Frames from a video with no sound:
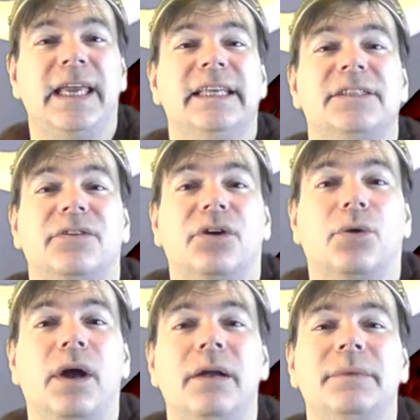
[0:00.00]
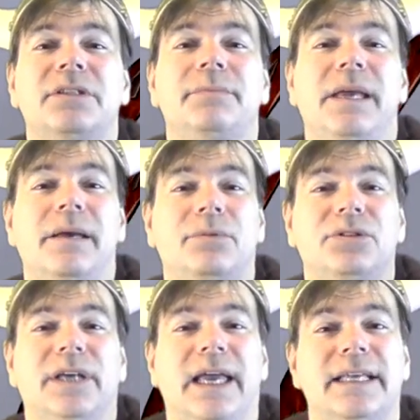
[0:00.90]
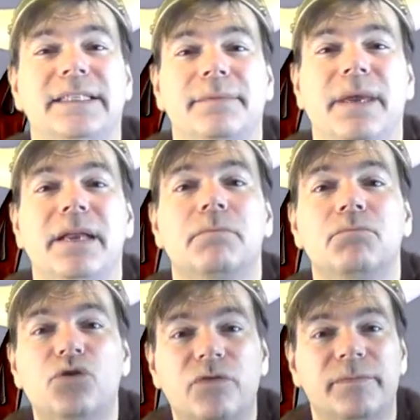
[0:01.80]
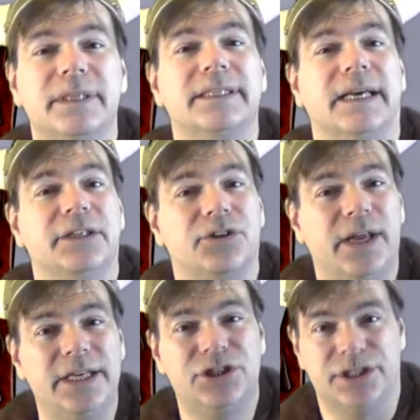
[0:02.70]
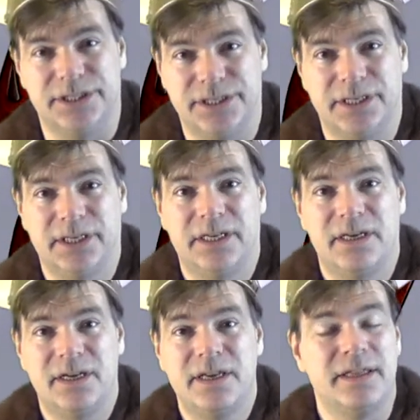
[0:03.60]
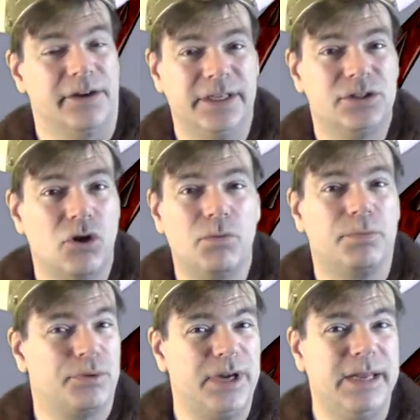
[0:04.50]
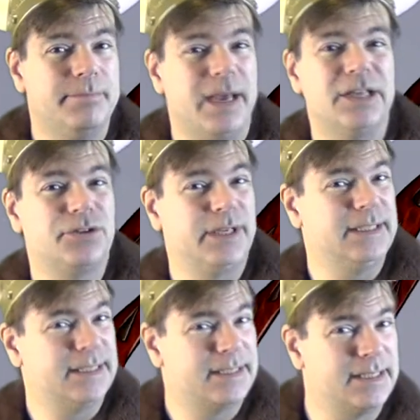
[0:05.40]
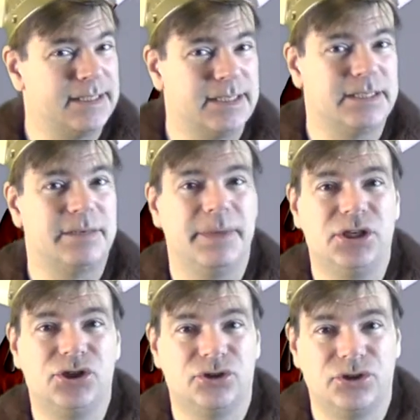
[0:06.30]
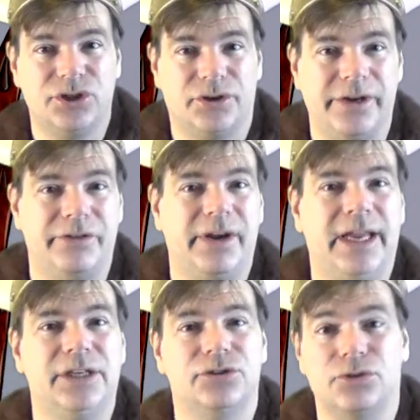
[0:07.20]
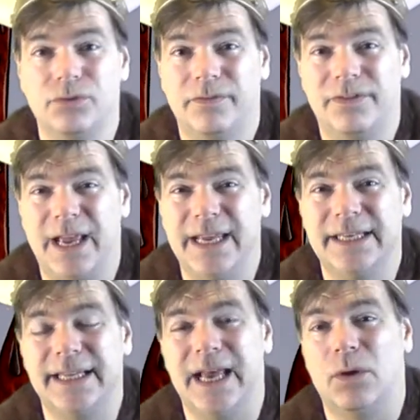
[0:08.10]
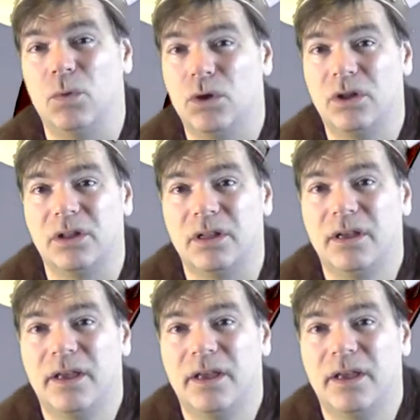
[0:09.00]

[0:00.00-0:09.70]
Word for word: is the requirement to be able to estimate movement and ranges. There is no pre-measuring distances to make sure you're in range or don't fly into that wall.